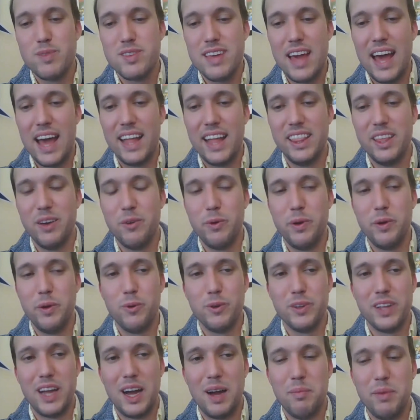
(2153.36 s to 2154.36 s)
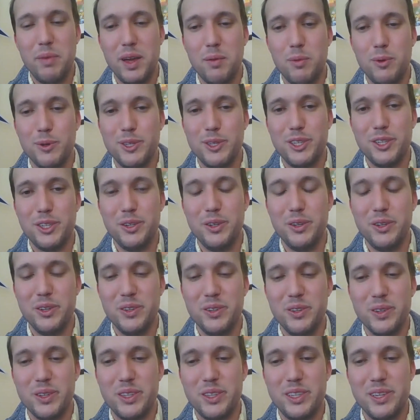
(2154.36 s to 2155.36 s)
sad that we will not be able
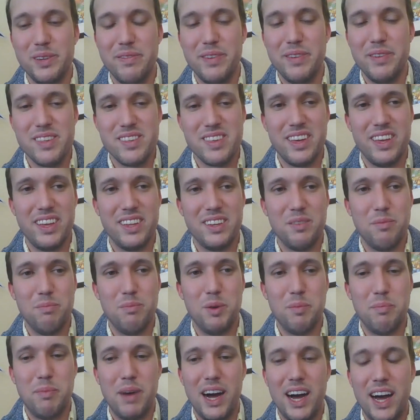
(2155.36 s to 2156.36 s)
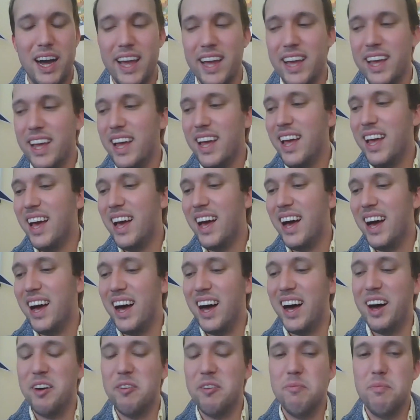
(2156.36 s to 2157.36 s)
to visit Mumbai.
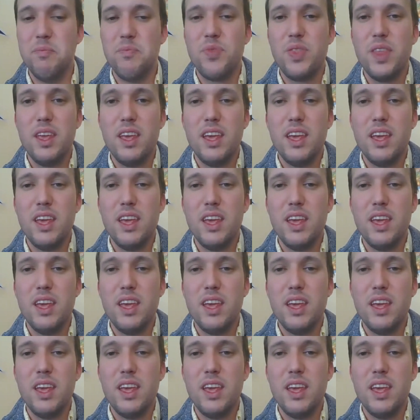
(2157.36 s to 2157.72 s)
Um,